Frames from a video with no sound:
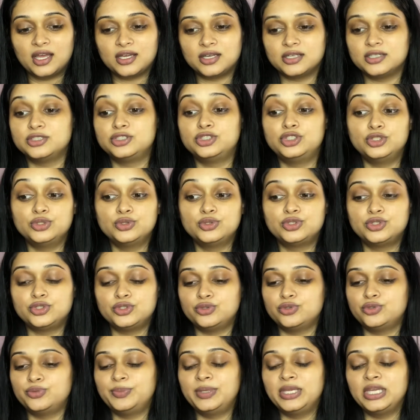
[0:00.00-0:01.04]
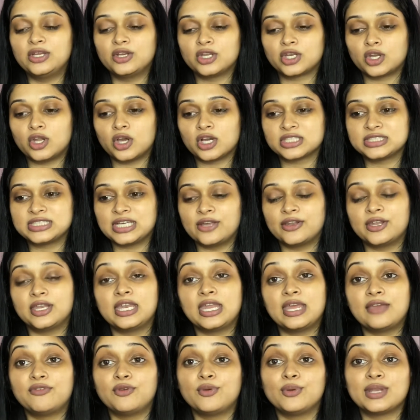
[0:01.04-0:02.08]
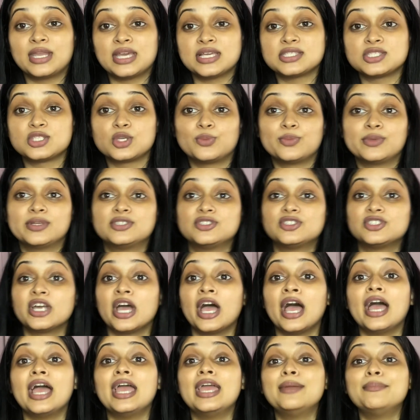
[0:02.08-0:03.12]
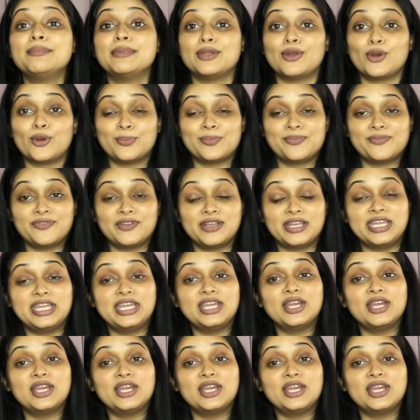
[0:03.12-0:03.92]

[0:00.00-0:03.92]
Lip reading: due to being on lockdown and everyone has so much time, and hopefully